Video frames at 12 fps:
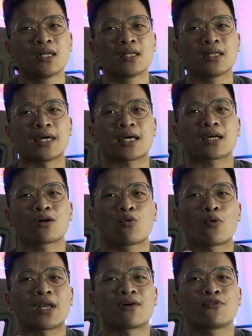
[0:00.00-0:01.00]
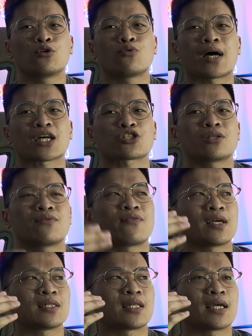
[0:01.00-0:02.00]
Like, when have you actually
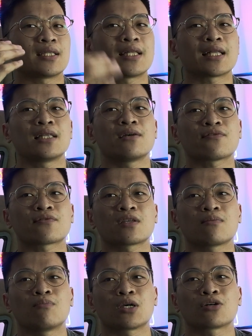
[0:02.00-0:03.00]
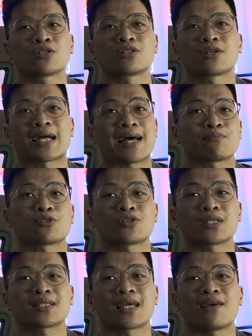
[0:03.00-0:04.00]
failed a deadlift because your
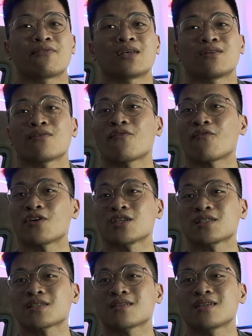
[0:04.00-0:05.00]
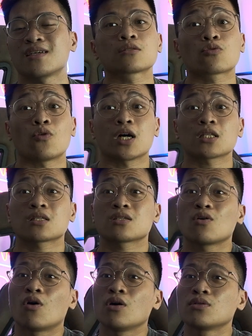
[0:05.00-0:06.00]
hamstrings gave in first? Squats,
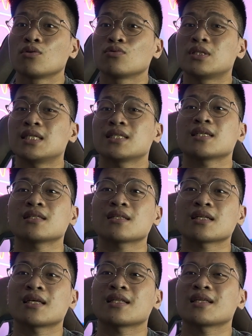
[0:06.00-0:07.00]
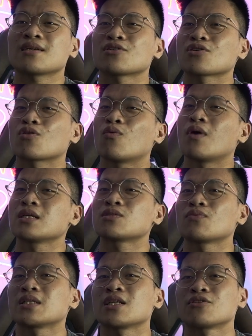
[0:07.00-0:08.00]
although decent at hitting your quads
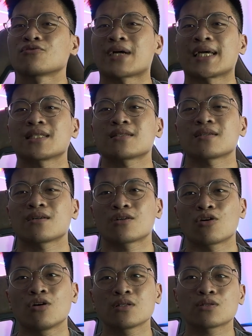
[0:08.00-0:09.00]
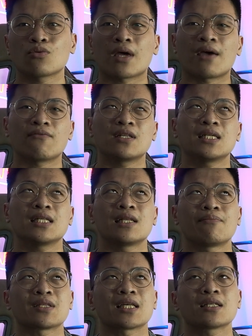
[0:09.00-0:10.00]
when done right, are also heavily
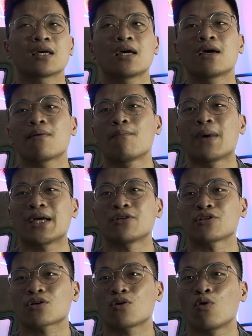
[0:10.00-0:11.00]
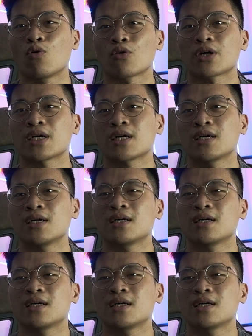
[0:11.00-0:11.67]
limited by your core,